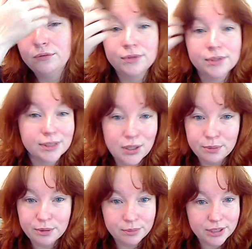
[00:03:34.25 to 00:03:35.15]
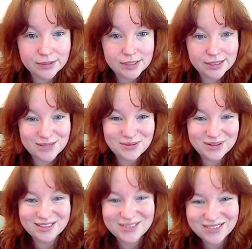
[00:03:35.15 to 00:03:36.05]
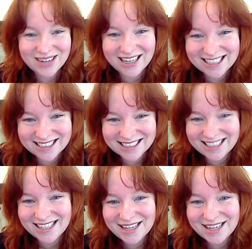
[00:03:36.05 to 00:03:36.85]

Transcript: really hope I'm pronouncing this one correctly.